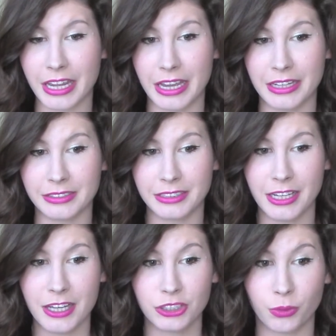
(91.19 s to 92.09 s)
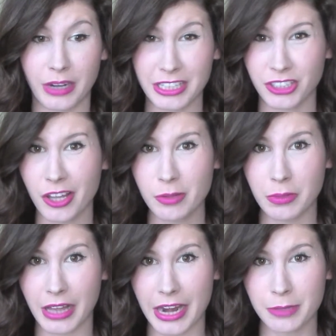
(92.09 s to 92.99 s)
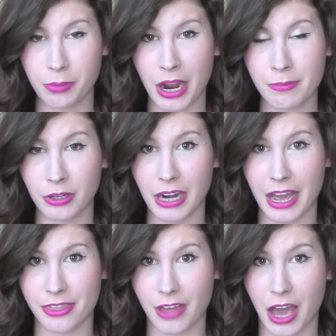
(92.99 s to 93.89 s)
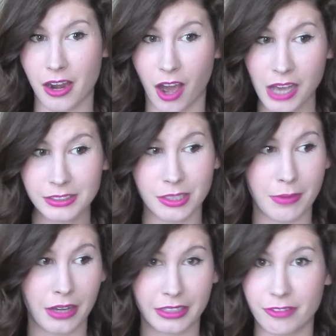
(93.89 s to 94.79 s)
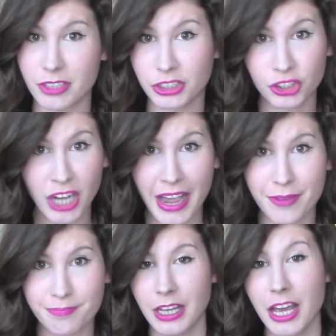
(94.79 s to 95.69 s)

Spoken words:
and so when I saw the Milani primer, I thought, awesome, I'll give this a try.